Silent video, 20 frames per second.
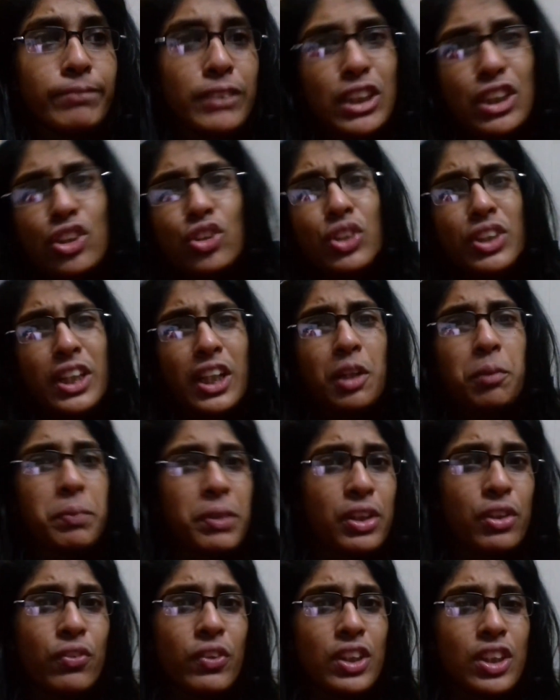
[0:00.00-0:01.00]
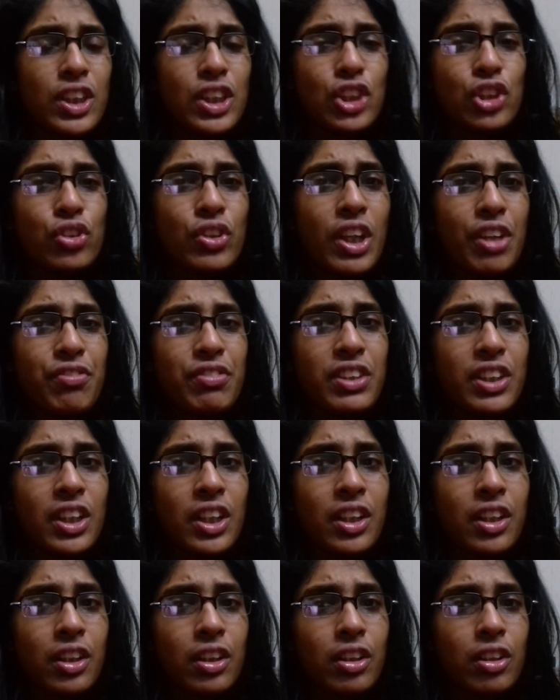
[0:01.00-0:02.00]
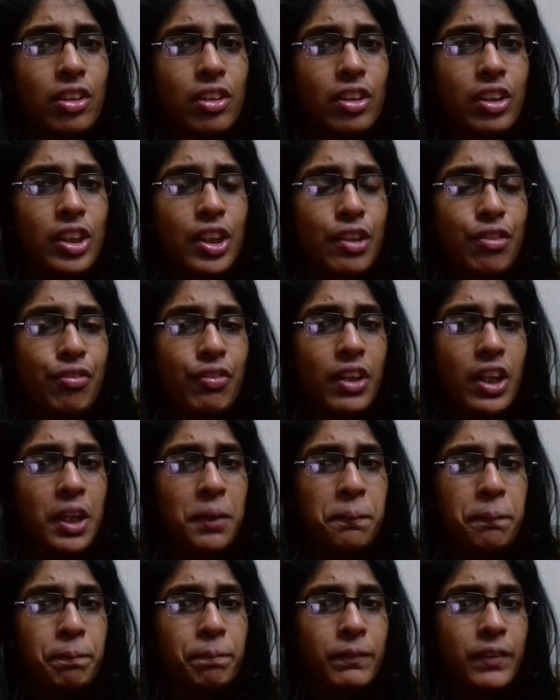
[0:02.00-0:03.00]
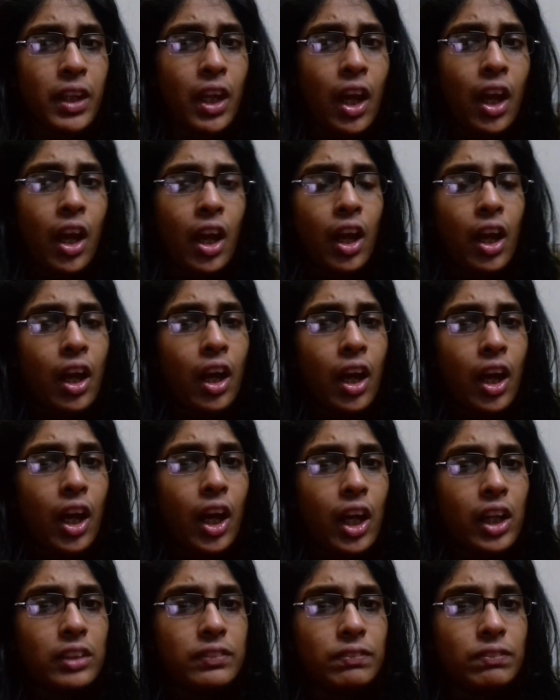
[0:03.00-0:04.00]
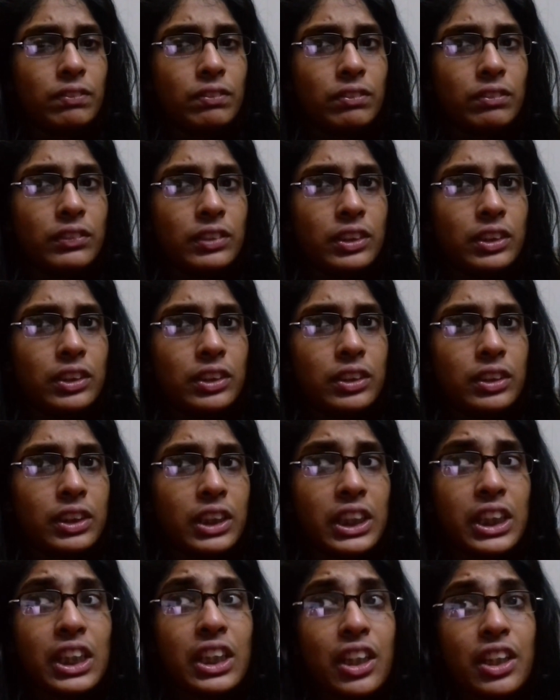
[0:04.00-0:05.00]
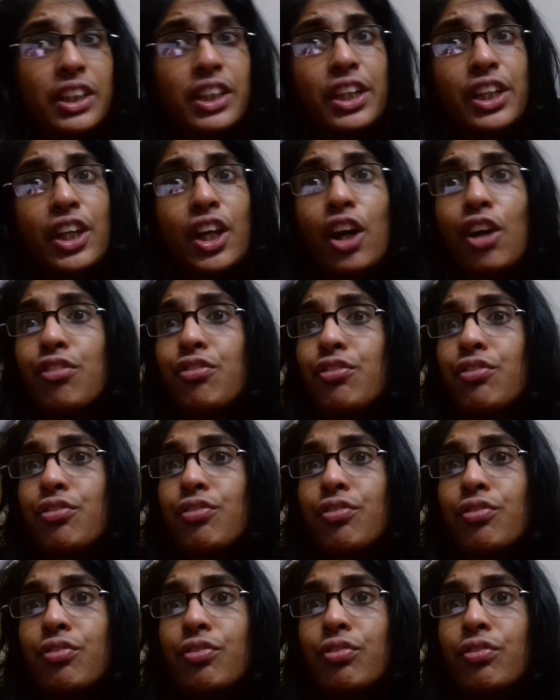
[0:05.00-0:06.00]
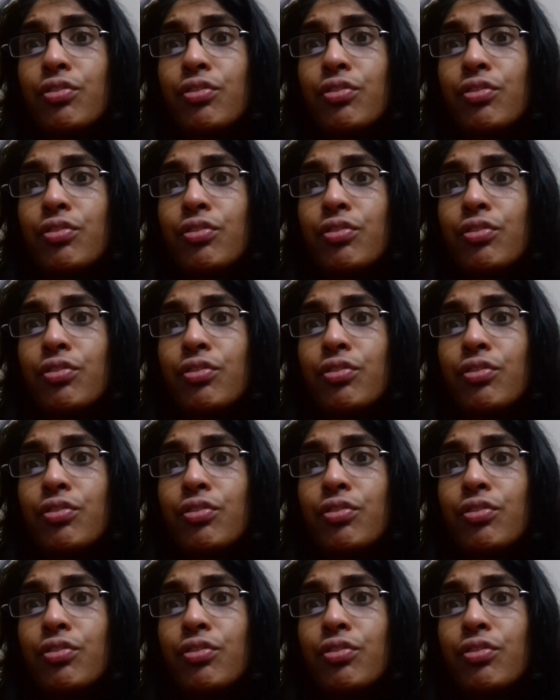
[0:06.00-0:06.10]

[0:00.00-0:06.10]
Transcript: to tell me what I should have done if I'm um taking the day off